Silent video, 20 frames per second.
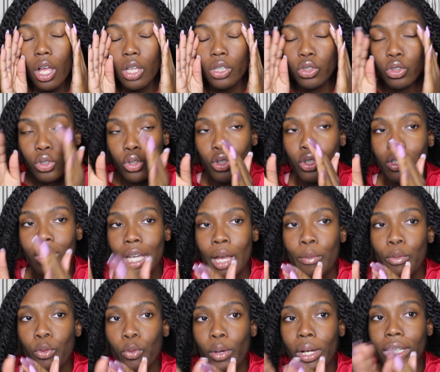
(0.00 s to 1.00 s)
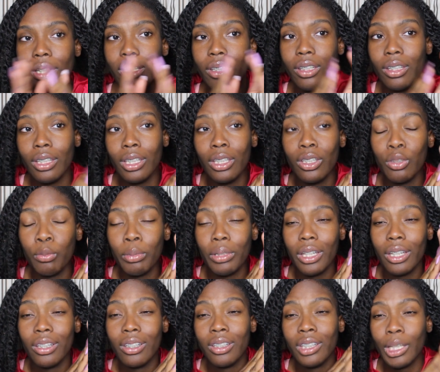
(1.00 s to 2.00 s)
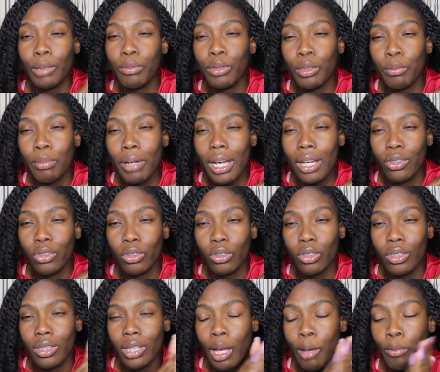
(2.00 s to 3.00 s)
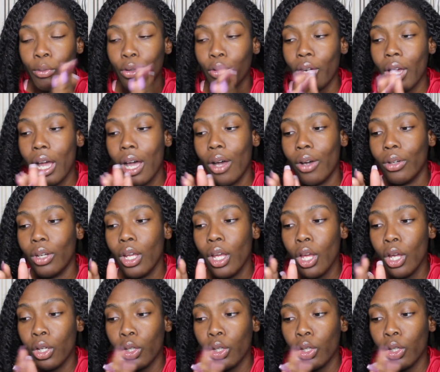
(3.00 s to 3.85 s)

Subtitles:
a certain type of way, this need to be accepted by a certain type of crowd.